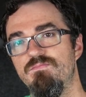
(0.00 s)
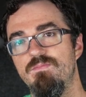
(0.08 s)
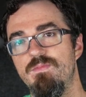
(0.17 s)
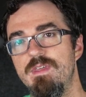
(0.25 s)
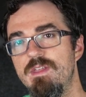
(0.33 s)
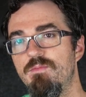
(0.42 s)

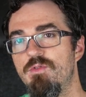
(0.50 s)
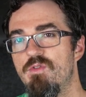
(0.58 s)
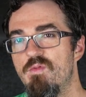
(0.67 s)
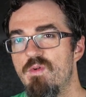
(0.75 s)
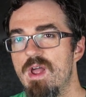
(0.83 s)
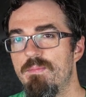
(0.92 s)
then we'll
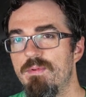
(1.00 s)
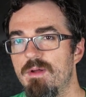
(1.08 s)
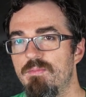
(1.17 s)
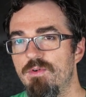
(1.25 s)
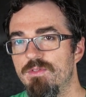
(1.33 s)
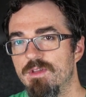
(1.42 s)
wrap it
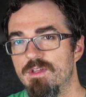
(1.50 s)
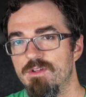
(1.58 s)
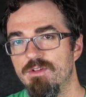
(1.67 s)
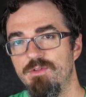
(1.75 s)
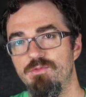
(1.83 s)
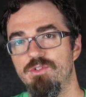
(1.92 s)
up with a
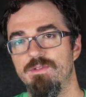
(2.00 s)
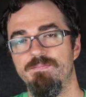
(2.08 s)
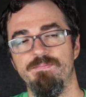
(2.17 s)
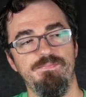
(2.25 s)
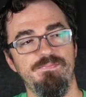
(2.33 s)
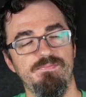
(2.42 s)
conclusion.
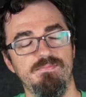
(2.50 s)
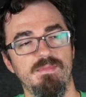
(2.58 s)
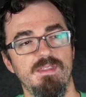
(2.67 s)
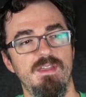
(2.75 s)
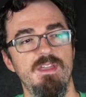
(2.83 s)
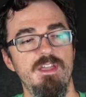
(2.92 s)

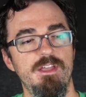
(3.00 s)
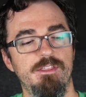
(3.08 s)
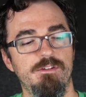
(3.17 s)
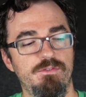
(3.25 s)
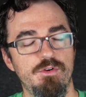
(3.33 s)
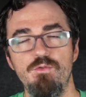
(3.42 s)
The
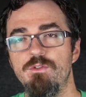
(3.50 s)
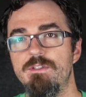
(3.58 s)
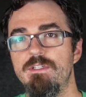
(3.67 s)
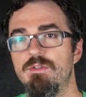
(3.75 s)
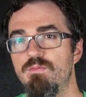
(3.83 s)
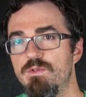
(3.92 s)

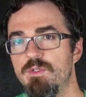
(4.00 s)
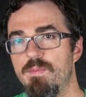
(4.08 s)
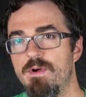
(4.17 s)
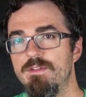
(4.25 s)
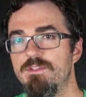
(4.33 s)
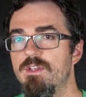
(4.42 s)
frequency
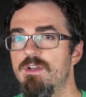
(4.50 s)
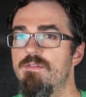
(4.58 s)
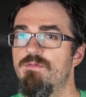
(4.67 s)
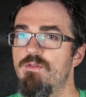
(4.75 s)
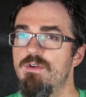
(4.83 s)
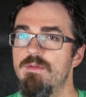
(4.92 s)
response, I've
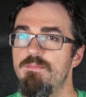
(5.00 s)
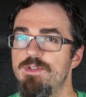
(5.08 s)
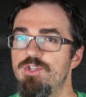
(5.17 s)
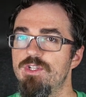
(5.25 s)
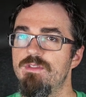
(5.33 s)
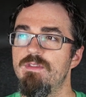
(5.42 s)
already
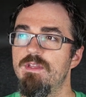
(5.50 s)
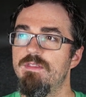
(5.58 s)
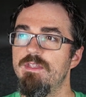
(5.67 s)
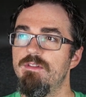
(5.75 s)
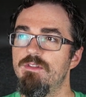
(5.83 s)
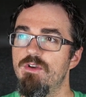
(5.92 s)
mentioned that
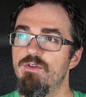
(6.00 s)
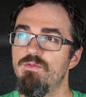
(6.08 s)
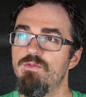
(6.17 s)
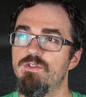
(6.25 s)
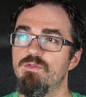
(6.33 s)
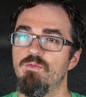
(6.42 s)
the
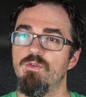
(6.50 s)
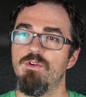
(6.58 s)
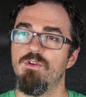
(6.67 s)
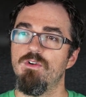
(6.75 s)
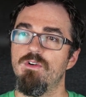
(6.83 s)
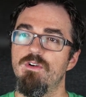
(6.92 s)
lows
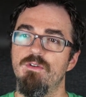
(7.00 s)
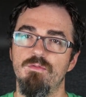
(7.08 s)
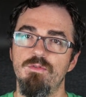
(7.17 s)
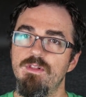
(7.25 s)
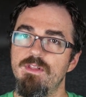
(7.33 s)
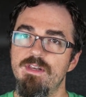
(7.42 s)
were
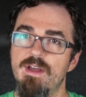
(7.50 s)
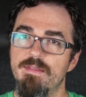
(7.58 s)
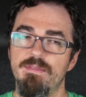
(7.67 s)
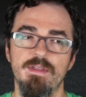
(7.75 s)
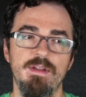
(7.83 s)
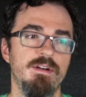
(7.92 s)
really not
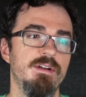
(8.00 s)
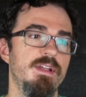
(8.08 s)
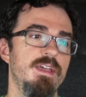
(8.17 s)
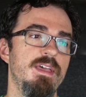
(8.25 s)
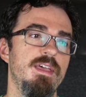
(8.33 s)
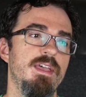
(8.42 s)
there,
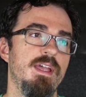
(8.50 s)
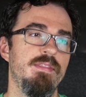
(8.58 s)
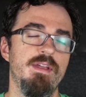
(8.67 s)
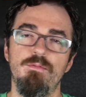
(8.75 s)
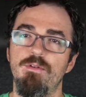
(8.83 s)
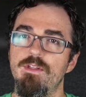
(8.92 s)
and
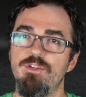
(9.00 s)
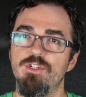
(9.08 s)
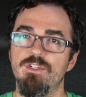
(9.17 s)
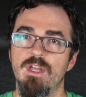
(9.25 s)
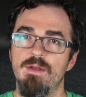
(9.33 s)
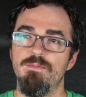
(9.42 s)
that really
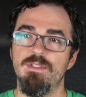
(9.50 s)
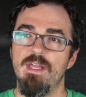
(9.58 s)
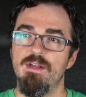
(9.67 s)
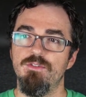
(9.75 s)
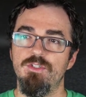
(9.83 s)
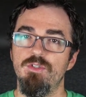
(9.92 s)
just comes
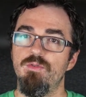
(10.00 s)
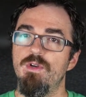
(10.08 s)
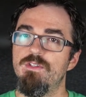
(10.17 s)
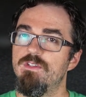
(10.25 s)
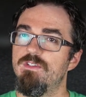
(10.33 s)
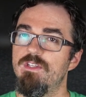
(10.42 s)
down to
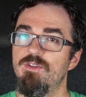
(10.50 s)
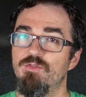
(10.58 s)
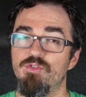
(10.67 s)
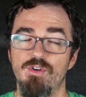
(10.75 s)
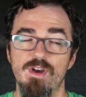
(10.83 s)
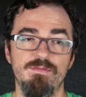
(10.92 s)
it's a single
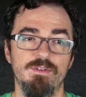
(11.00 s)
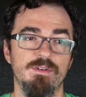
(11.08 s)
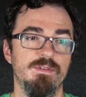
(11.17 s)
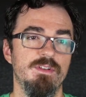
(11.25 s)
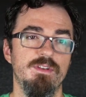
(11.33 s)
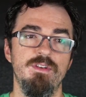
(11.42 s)
driver.
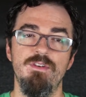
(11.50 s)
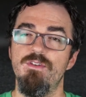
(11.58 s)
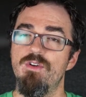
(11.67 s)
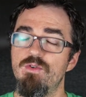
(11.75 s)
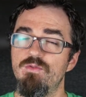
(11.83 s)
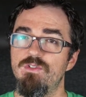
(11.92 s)

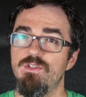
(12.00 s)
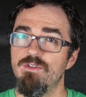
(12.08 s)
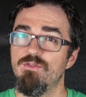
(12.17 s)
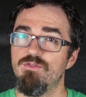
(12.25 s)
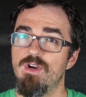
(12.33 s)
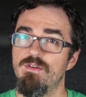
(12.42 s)
No
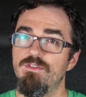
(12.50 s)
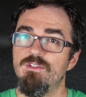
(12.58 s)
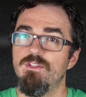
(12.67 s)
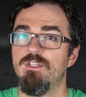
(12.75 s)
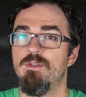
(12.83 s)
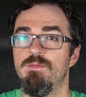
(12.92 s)
single driver
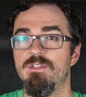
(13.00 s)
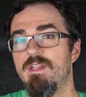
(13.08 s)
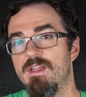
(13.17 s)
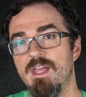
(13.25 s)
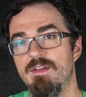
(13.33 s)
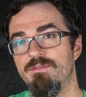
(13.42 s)
system is going
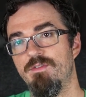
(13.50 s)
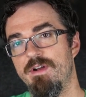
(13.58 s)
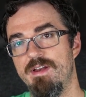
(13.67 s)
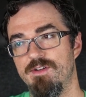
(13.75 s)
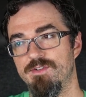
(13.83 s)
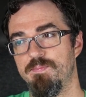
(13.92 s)
to have great
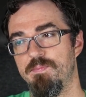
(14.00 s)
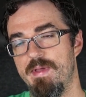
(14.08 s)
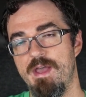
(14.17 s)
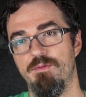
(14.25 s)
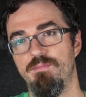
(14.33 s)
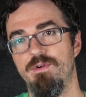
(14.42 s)

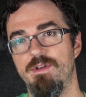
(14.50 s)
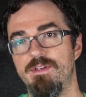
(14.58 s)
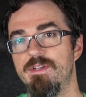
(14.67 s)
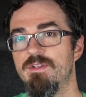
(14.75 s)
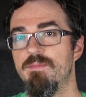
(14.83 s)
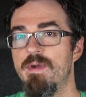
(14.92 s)
output. It
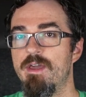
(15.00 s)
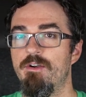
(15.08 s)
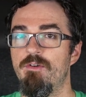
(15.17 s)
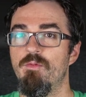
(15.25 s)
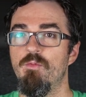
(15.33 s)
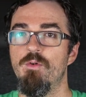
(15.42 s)
doesn't
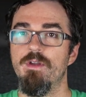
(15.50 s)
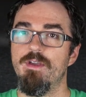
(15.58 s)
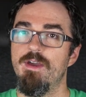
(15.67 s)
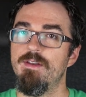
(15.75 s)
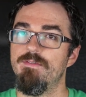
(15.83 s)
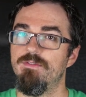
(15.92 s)
matter what
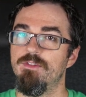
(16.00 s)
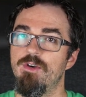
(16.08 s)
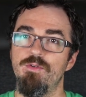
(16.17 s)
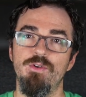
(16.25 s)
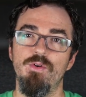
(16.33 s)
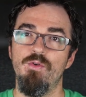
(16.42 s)
kind of
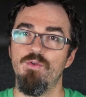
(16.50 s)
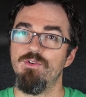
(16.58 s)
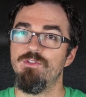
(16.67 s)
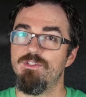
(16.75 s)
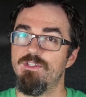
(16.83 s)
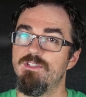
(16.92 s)
loaded horn
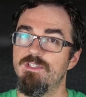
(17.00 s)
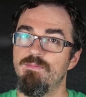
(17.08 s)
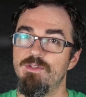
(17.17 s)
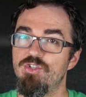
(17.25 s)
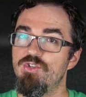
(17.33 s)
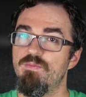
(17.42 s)
system
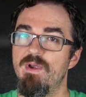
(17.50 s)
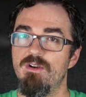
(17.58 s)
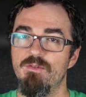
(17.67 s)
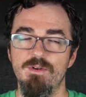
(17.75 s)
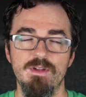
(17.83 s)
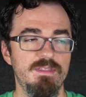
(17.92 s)
that you pair
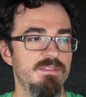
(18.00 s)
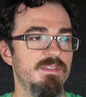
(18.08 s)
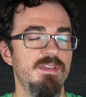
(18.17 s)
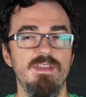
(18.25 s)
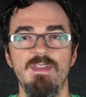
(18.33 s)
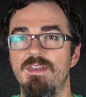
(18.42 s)
it with.
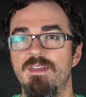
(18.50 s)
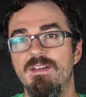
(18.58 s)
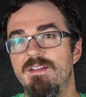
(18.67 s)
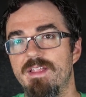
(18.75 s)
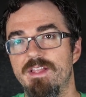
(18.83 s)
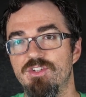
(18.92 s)

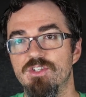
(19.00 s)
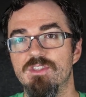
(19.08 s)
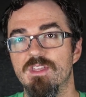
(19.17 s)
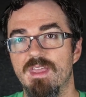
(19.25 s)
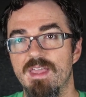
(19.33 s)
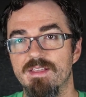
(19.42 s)
That's just
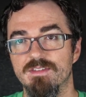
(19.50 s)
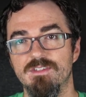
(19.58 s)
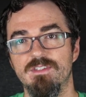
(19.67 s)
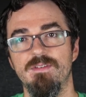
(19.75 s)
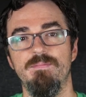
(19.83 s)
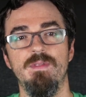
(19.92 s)
the
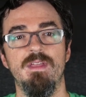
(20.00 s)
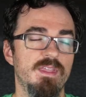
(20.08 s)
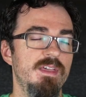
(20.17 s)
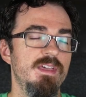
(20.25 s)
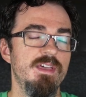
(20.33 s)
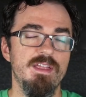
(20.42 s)
case.
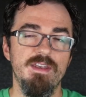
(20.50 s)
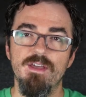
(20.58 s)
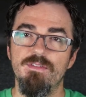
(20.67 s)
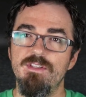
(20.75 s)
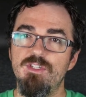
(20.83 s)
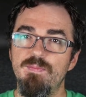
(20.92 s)
Now,
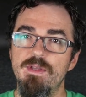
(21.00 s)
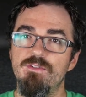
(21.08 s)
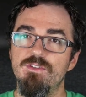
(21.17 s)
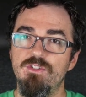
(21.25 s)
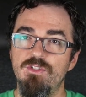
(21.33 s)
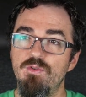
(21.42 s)
these
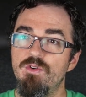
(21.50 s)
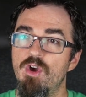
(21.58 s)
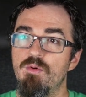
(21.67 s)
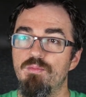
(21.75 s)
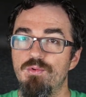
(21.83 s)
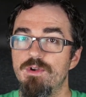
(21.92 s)
speakers do
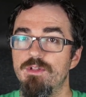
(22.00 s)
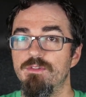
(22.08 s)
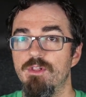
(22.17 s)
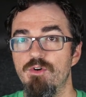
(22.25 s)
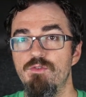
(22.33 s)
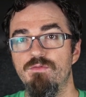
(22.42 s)
go pretty
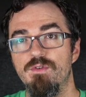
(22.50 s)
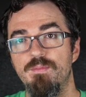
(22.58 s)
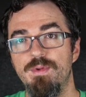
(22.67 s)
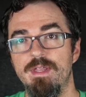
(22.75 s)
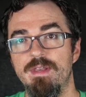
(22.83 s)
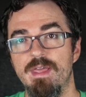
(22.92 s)
low for
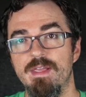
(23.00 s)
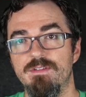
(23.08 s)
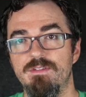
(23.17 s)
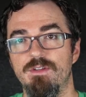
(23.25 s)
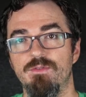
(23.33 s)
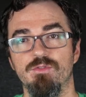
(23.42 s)
being a
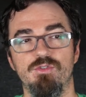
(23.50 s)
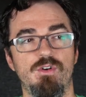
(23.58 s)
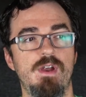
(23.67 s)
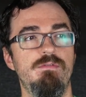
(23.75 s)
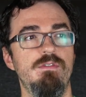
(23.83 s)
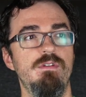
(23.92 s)
single
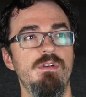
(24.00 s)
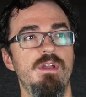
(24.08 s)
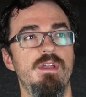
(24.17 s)
driver,